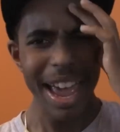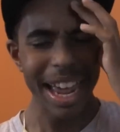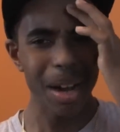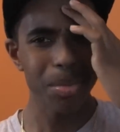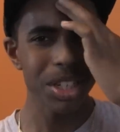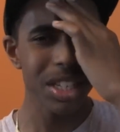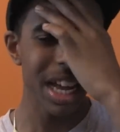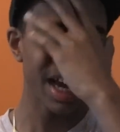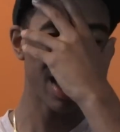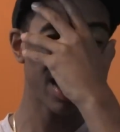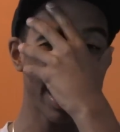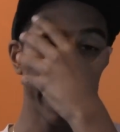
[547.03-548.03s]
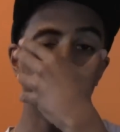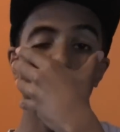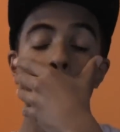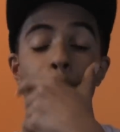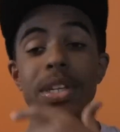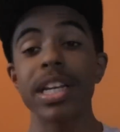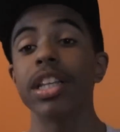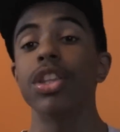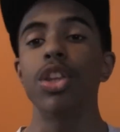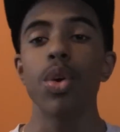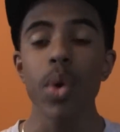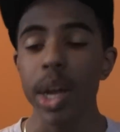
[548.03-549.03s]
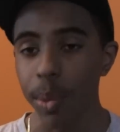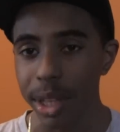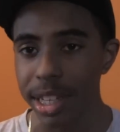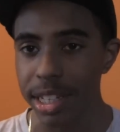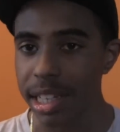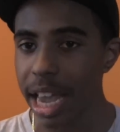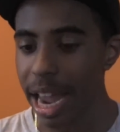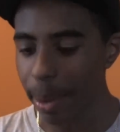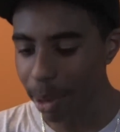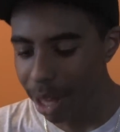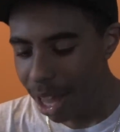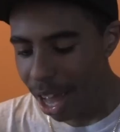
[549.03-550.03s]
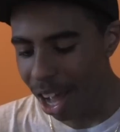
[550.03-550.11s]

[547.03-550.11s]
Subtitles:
and I'm just like, God, what was I doing with this game?